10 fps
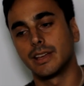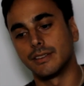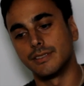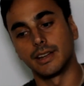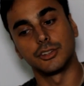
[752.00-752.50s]

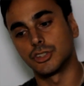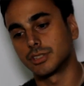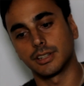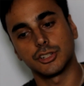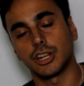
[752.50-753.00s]
And then I
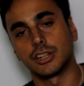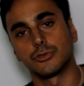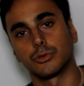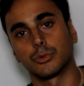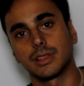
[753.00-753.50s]
just exchange
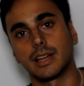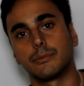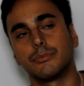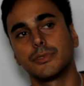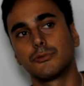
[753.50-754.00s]
her with
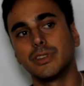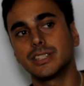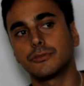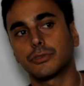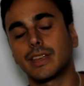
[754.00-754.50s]
line. And the
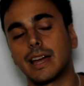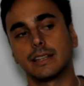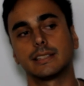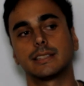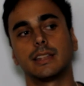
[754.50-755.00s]
reason for
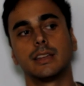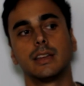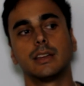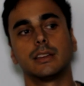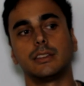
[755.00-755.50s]
that is that
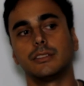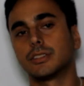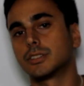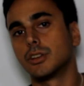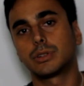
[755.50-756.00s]

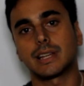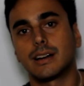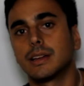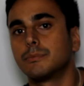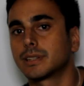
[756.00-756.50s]
there's no
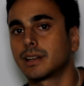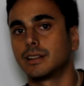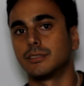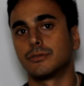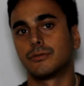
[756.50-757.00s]
time to
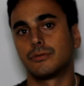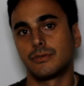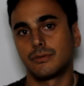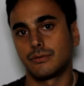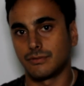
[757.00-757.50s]
kind of
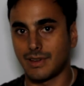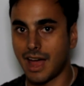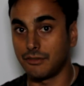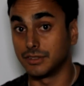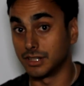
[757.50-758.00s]

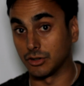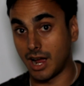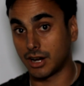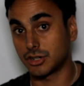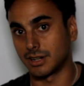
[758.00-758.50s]
have an
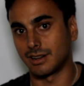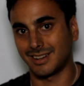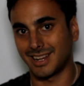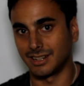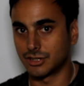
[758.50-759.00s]
interaction and
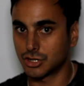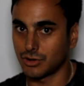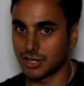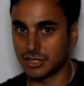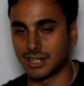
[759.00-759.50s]
kind of
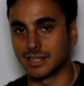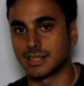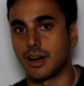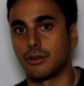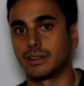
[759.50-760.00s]
stretch things
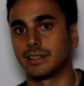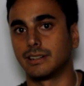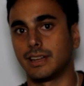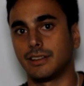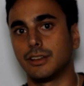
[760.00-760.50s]
out
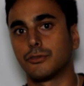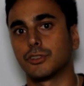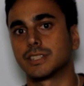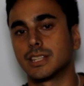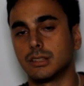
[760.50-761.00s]
and give her
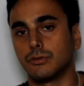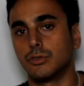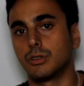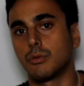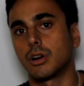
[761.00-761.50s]
a sense of who
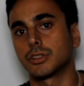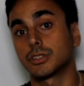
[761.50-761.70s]
you are.